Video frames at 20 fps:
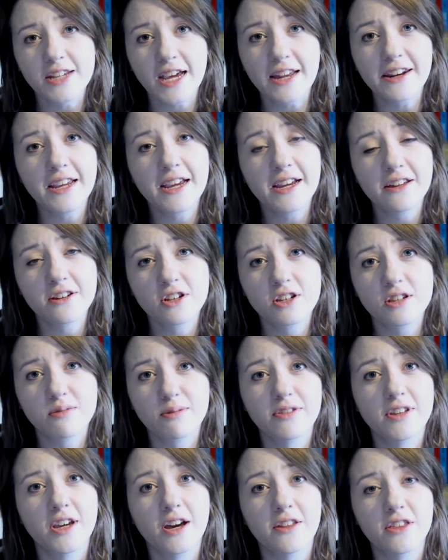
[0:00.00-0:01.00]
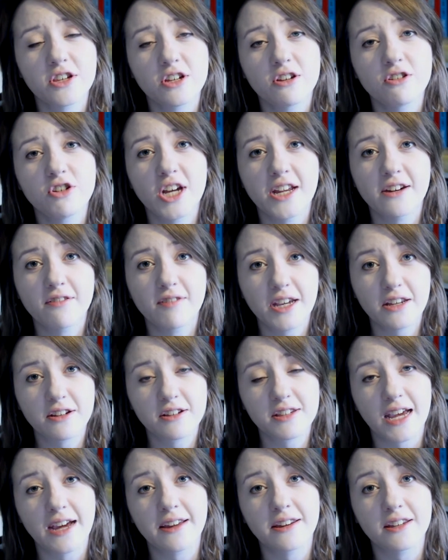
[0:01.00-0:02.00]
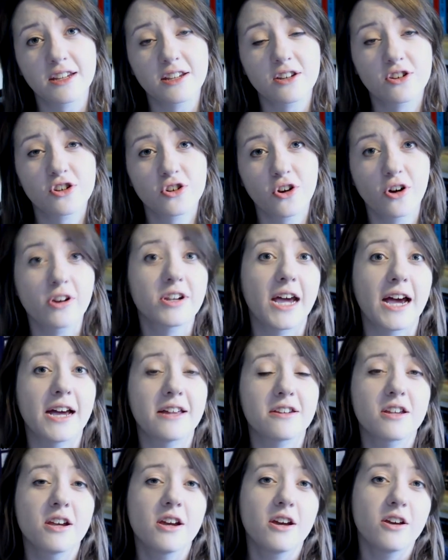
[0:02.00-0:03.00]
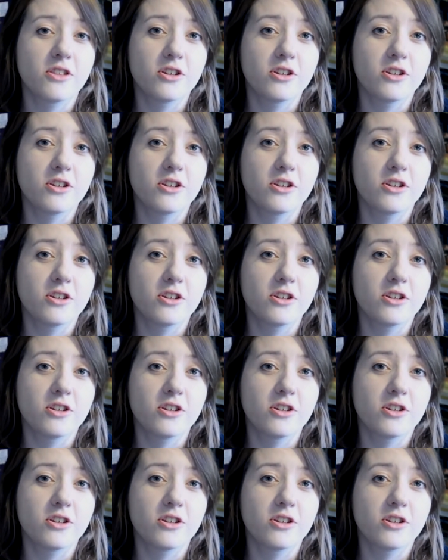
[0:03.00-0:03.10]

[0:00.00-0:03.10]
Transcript: Danny enters with the other two generators and is shot at.